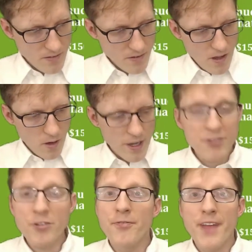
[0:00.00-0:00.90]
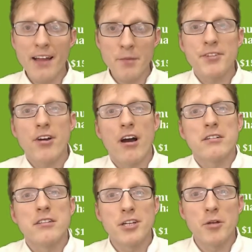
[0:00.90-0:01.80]
Okay, so now let me talk a
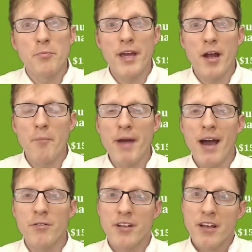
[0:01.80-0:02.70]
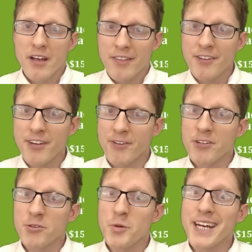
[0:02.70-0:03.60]
little bit about the
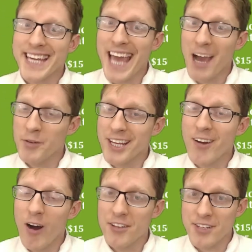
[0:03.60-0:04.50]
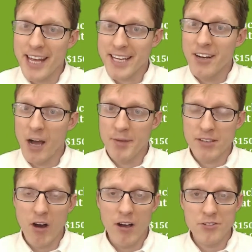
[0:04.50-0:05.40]
difference between accounting costs and economic
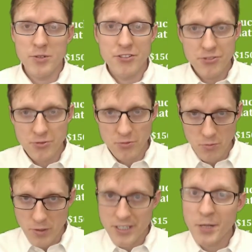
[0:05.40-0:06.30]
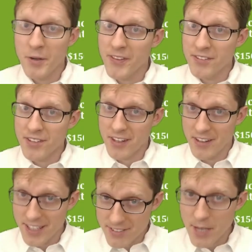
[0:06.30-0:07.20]
costs, which is really what this
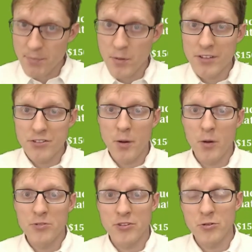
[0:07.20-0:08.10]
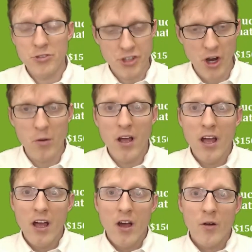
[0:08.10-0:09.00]
example is supposed to show.
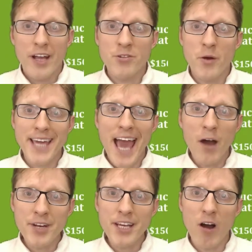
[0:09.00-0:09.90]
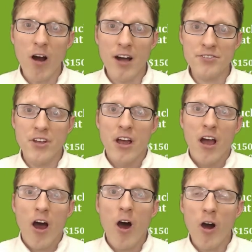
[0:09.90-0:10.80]
Okay, so accounting costs
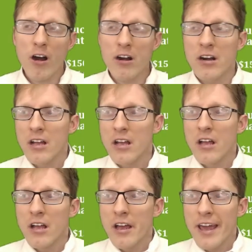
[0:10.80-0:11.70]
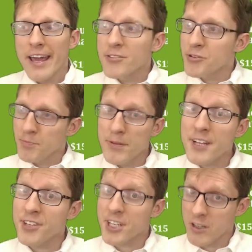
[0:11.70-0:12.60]
are
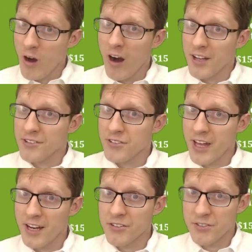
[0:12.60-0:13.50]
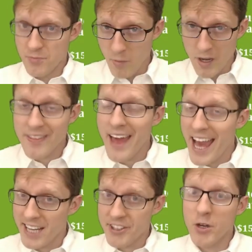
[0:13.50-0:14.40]
explicit costs, that is money that
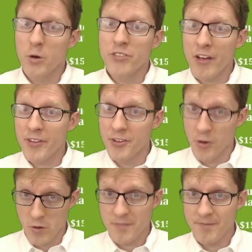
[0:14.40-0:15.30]
actually goes out the door,